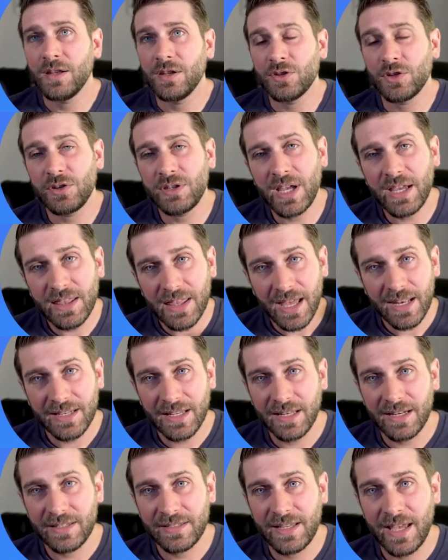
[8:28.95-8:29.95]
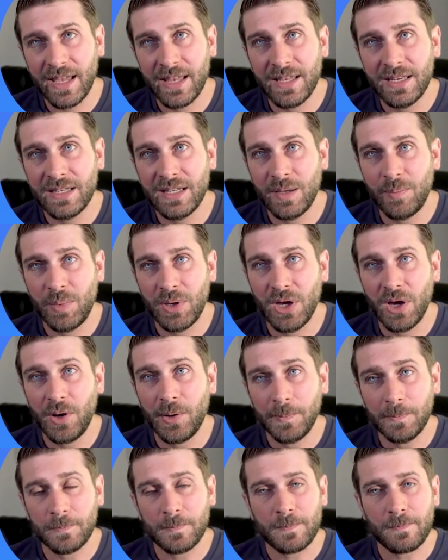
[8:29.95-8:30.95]
So you take that data set in
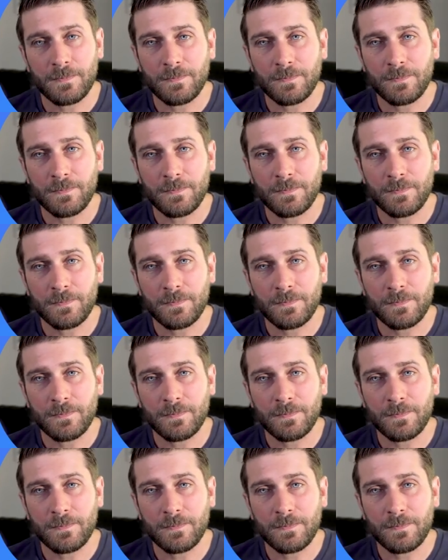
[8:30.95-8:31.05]
DPO,